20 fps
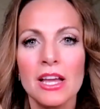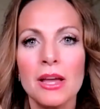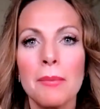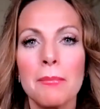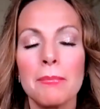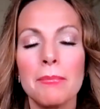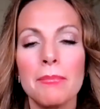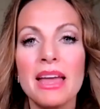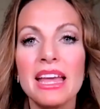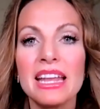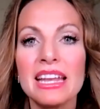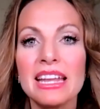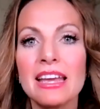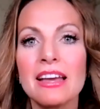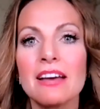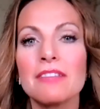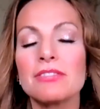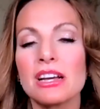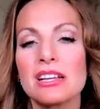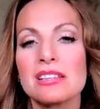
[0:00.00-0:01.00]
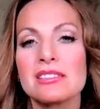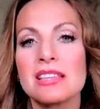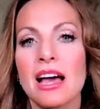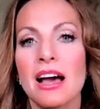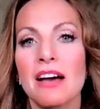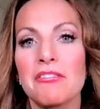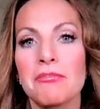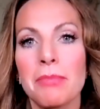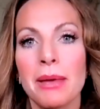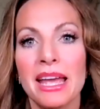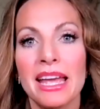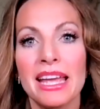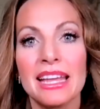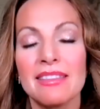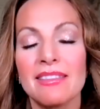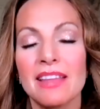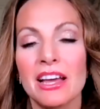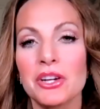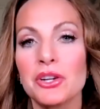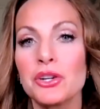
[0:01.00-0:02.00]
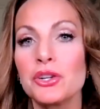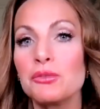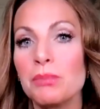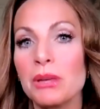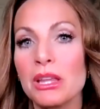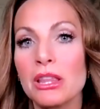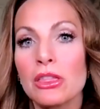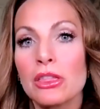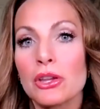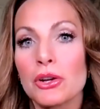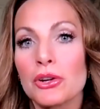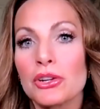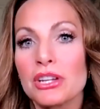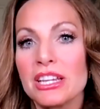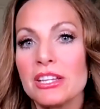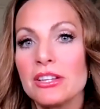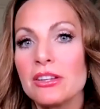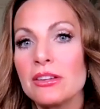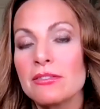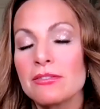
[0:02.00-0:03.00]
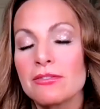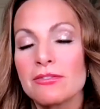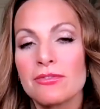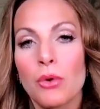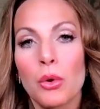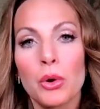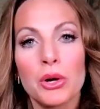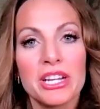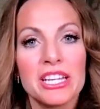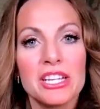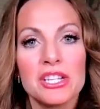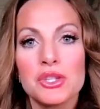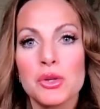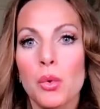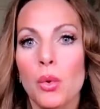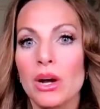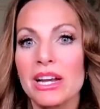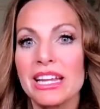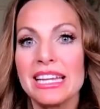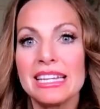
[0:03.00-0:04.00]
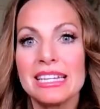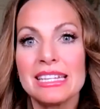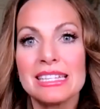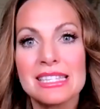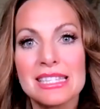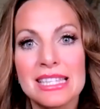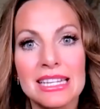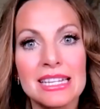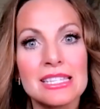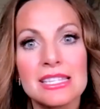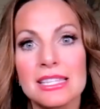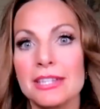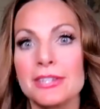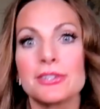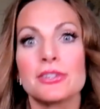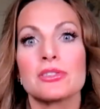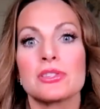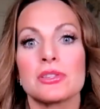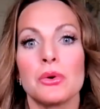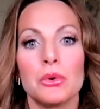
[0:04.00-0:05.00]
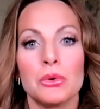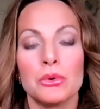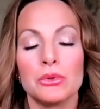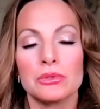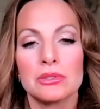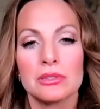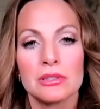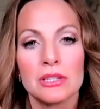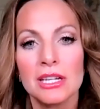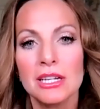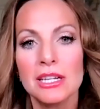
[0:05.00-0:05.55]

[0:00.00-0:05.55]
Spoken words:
Many of us have pain that could be 30, 40, 26 years old.